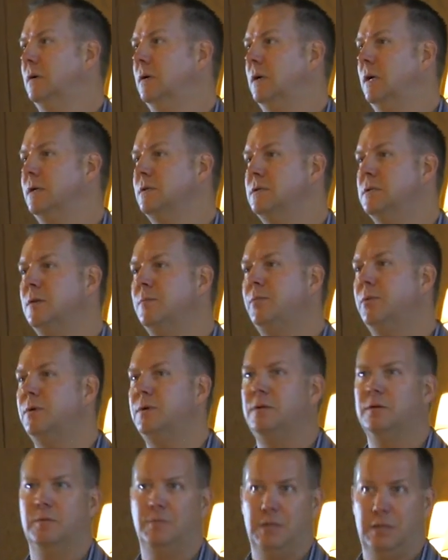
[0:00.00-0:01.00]
And at some point,
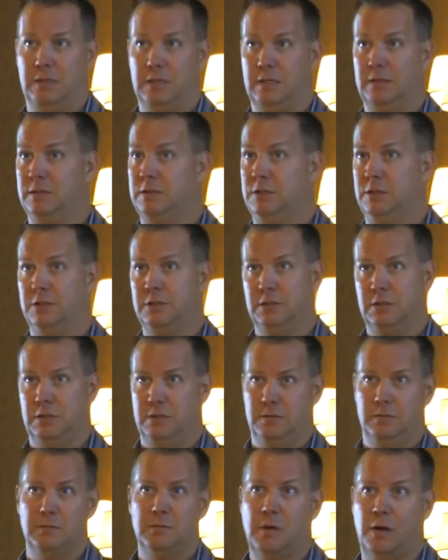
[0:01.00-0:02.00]
they'll make that decision,
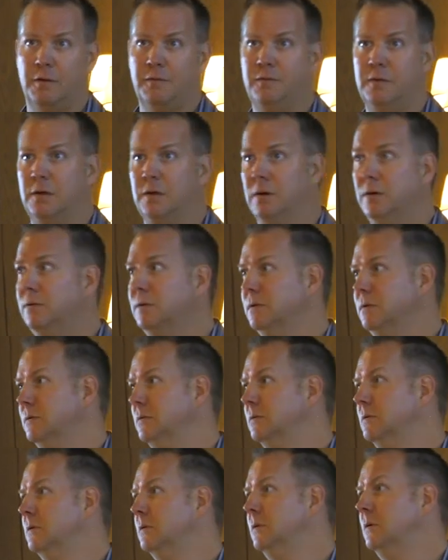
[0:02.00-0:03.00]
and off you go. And
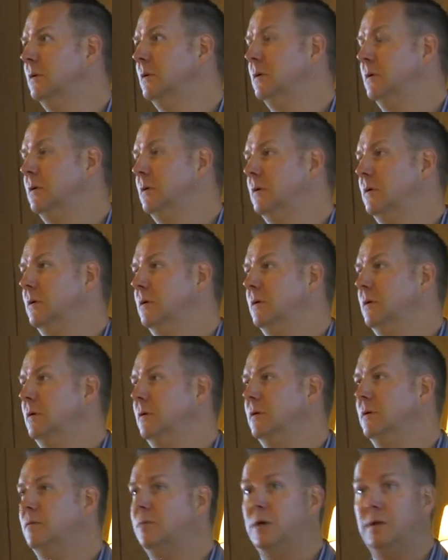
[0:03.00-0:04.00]
you
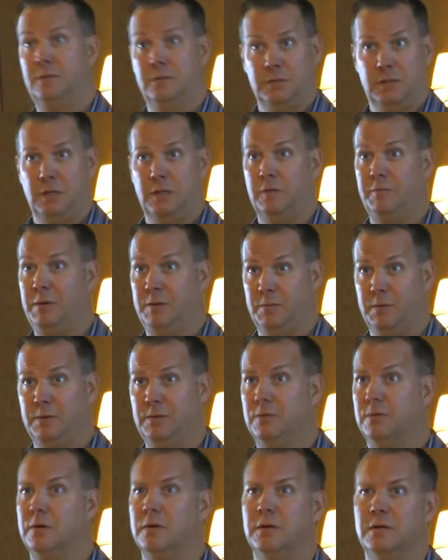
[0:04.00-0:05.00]
don't want those kind of people in
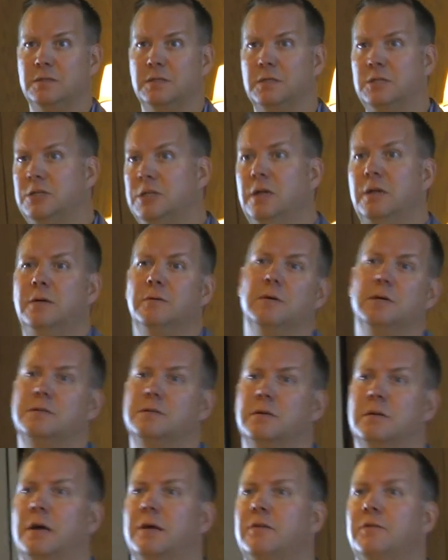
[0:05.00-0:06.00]
your organization anyway,
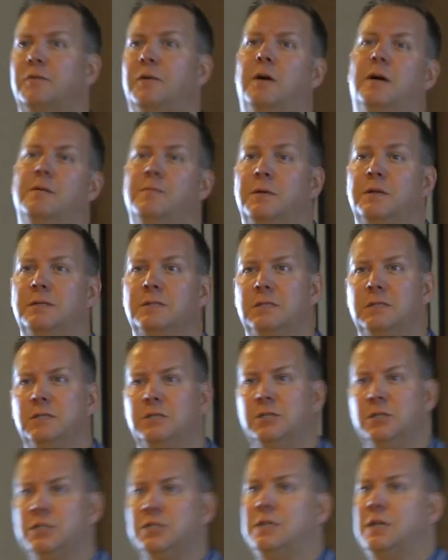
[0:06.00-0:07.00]
so that's fine. But it's a
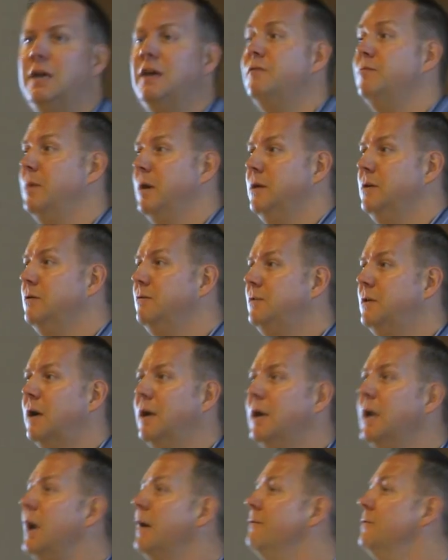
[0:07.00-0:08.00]
decision they've made. You've
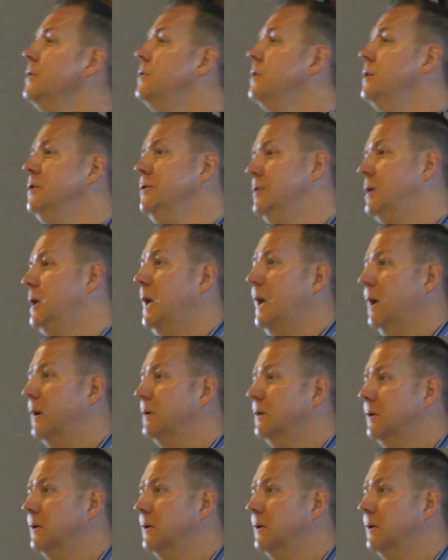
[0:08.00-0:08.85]
done everything you can.